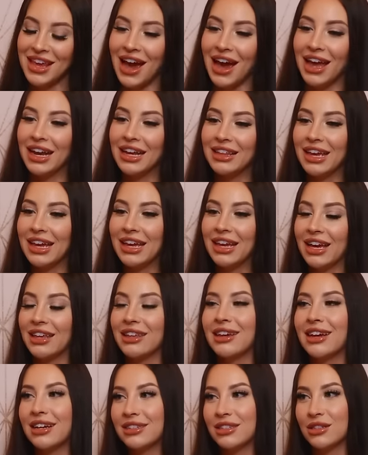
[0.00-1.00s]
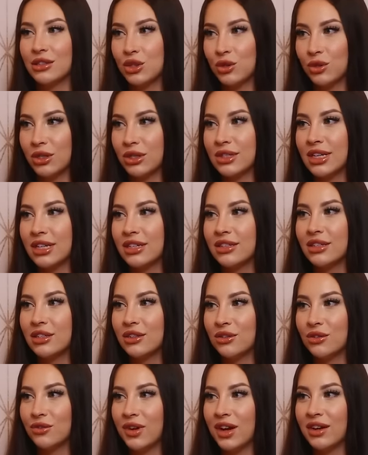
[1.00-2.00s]
yeah, and I like I like guys on the shorter side
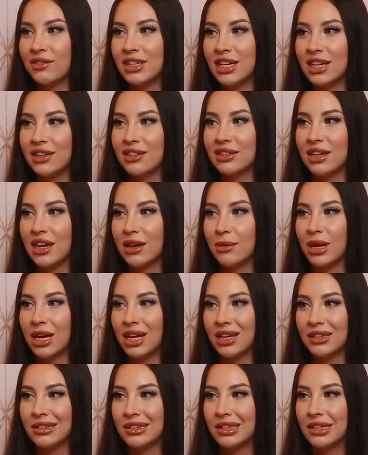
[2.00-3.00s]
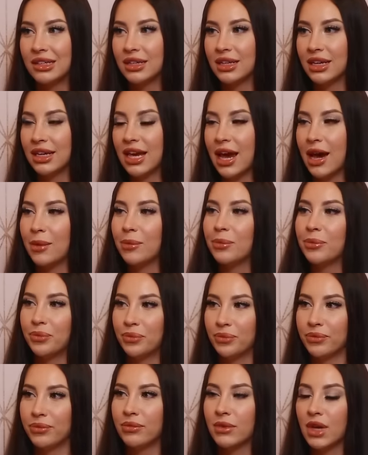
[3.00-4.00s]
too. Five ten is kind of my really.
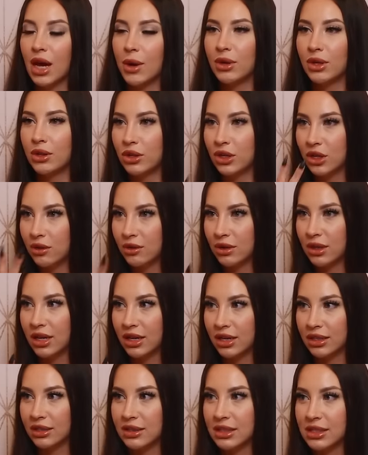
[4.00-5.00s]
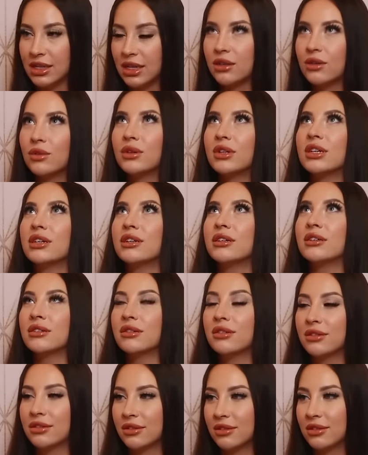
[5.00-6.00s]
mm-hmm. I want to look you in the eyes. I don't want to.
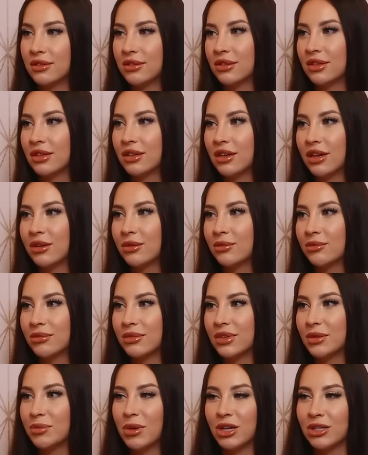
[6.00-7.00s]
Yeah. Yeah.